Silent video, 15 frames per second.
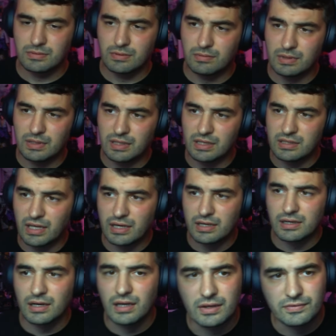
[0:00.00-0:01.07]
When they take
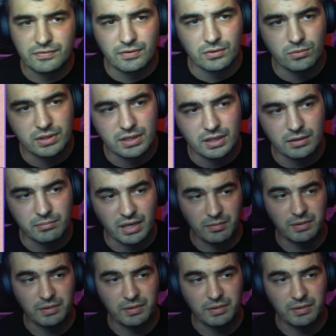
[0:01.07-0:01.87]
a life, or when they make